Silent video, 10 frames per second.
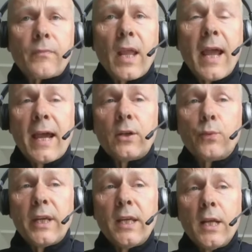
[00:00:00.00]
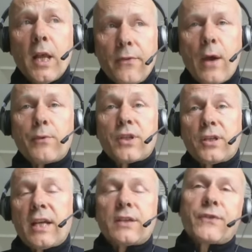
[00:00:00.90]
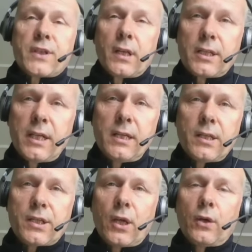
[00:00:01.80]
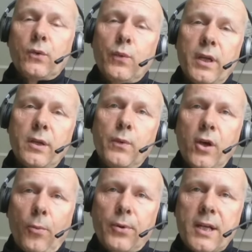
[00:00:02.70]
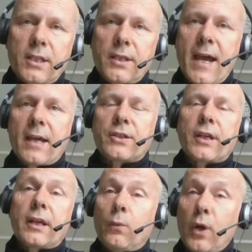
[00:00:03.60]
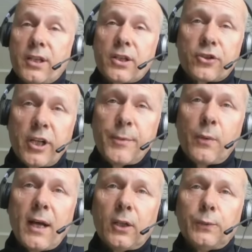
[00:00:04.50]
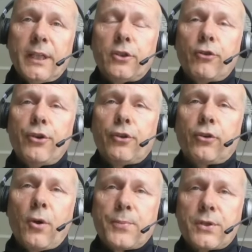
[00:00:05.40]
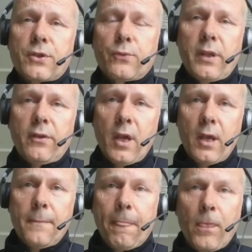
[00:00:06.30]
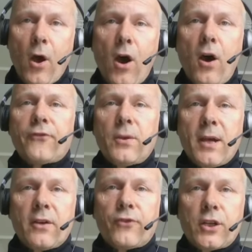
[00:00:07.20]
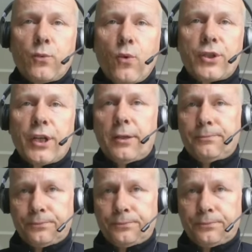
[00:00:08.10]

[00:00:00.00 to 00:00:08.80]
And that was a test facility. So we operated that, and it worked extremely well. We grew crops with half the amount of fresh water